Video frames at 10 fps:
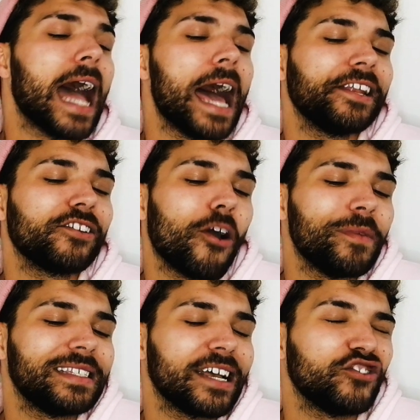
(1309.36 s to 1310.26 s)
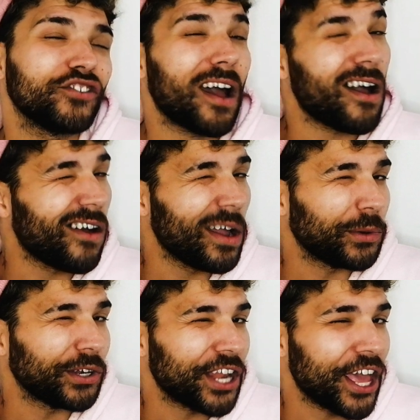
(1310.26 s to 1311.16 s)
Down in the comment section, I
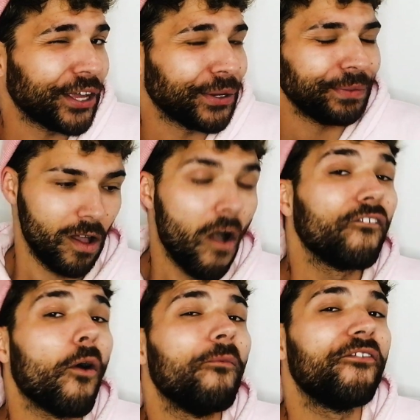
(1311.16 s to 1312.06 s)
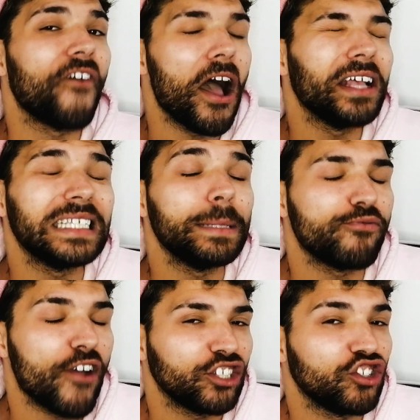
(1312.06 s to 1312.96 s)
want to know, from first
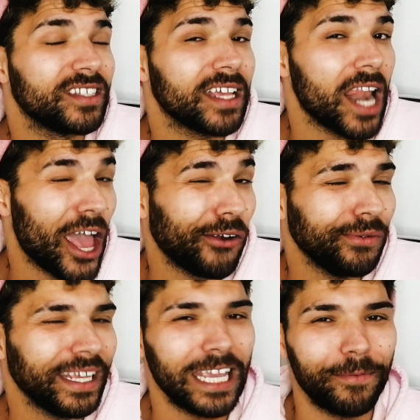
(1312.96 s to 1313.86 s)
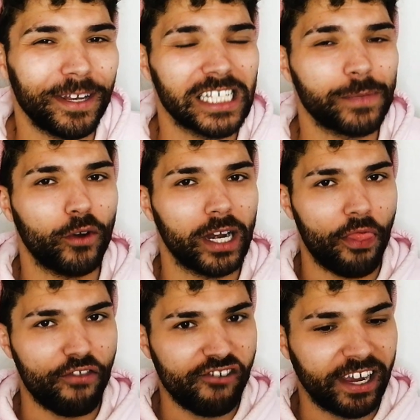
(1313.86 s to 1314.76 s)
impressions alone, keeping it
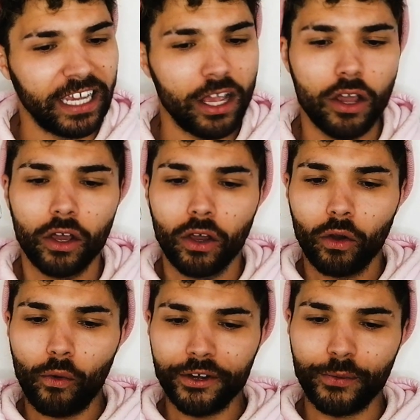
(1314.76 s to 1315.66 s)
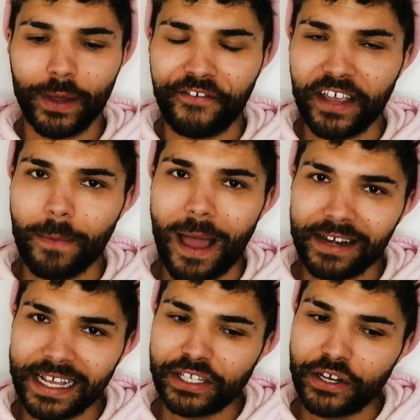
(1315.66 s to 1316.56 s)
spoiler free, what do we think
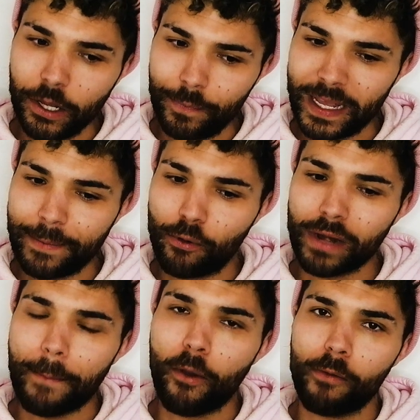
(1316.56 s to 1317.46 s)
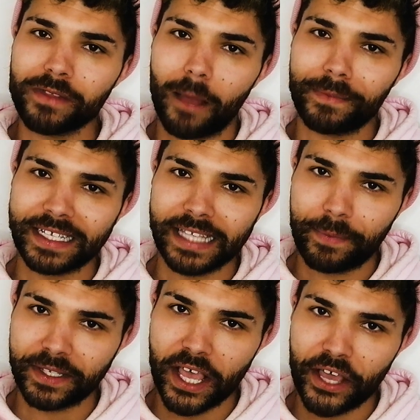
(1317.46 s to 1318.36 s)
about these new people that popped up this
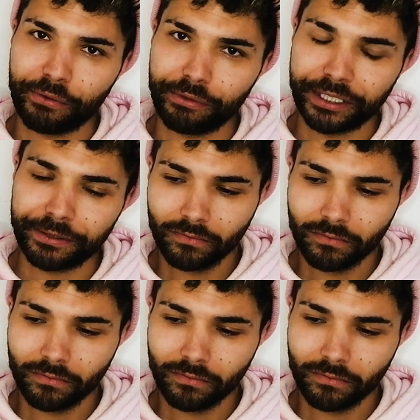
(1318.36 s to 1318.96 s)
episode?